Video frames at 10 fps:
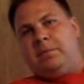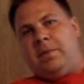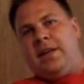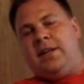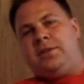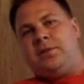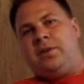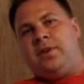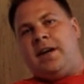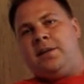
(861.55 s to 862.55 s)
By
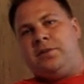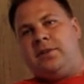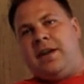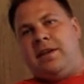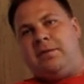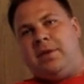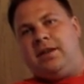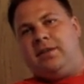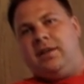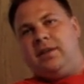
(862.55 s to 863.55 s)
history, I usually have
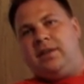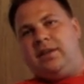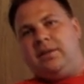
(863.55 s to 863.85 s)
bad luck.